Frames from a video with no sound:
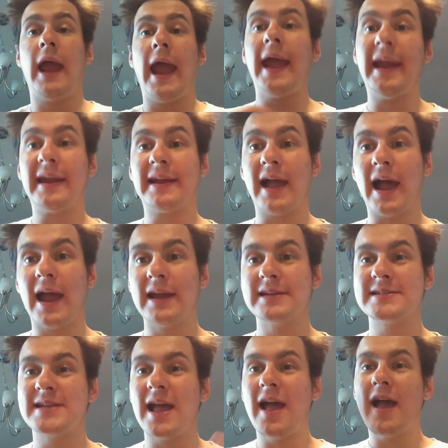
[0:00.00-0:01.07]
Hey
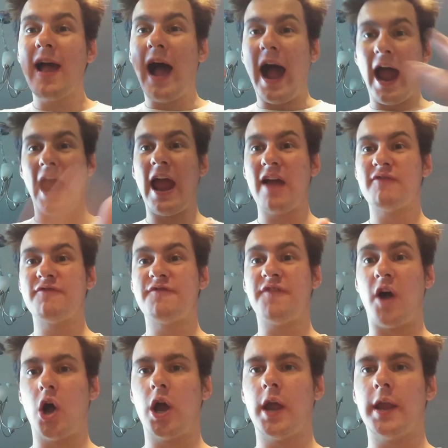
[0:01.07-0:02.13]
guys, I have
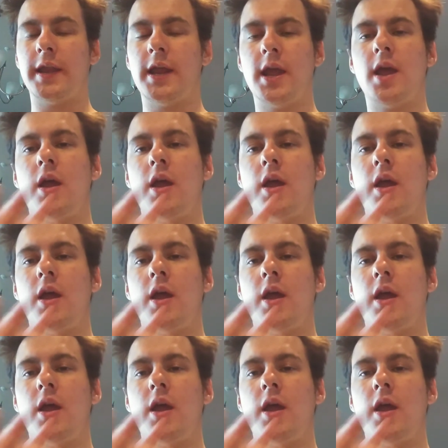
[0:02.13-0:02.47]
fun